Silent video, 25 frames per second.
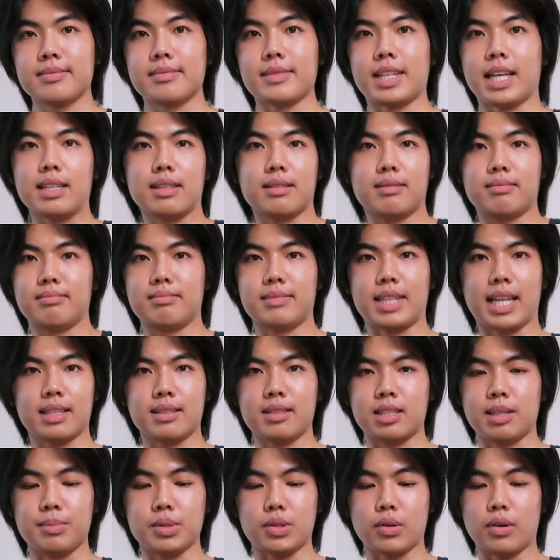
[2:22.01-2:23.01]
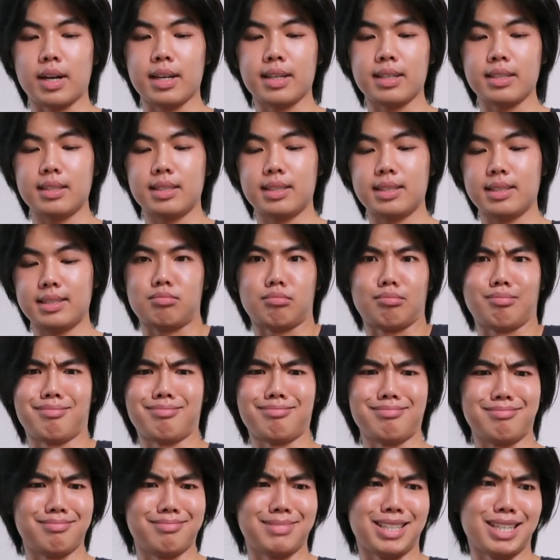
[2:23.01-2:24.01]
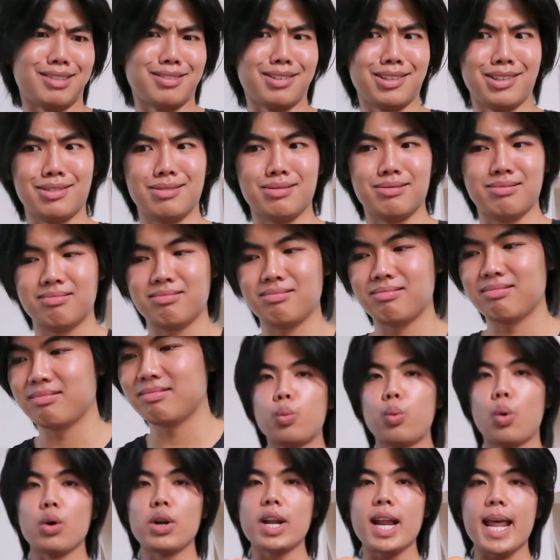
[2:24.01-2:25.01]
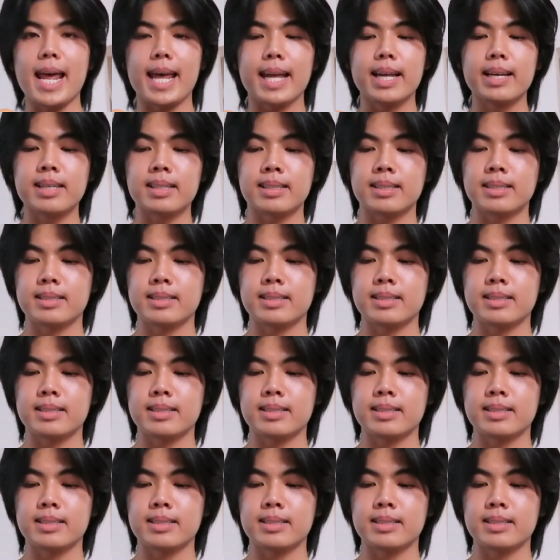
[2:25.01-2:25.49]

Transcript: That, that seems right. I don't know. Wooden egg.